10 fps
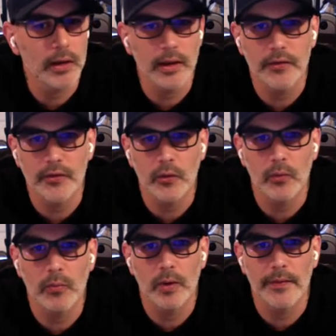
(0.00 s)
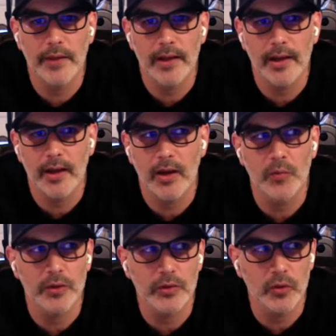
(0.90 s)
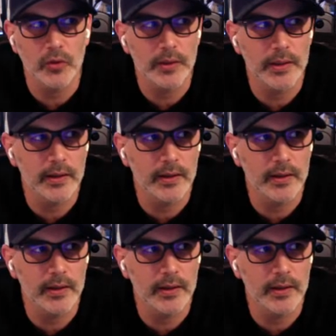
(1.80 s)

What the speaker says: And so that kind of helped a little bit.